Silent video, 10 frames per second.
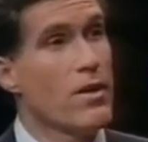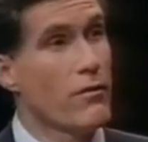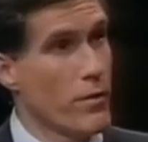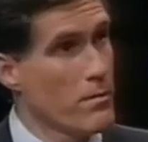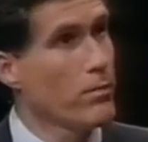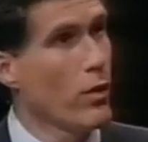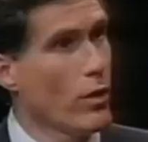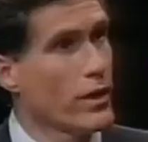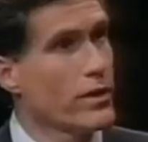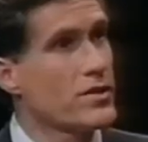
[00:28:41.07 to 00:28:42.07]
for
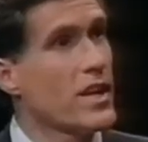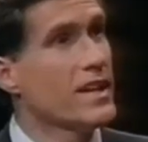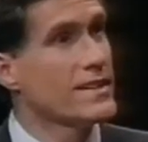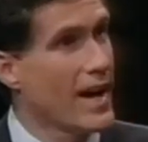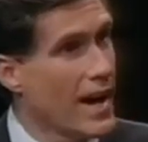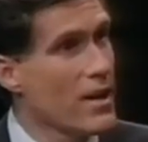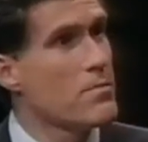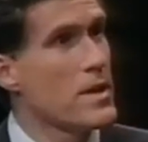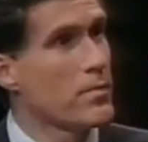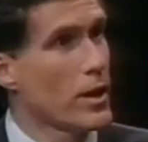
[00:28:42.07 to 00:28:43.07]
employers to hire
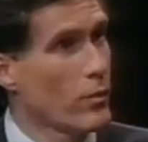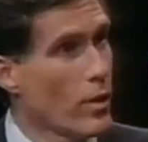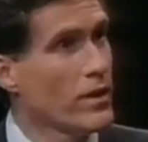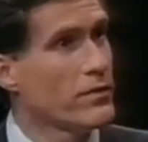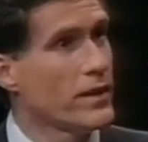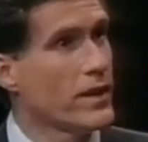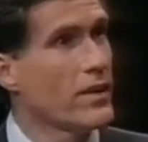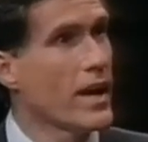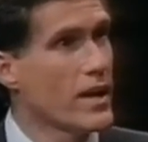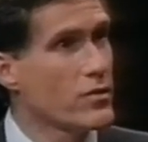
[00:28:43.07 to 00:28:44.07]
people on welfare
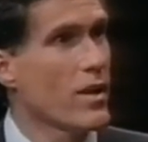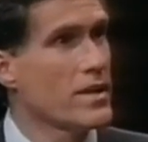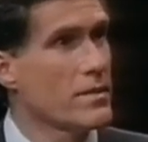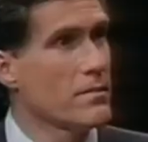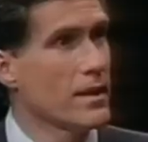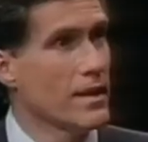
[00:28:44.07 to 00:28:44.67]
and train them.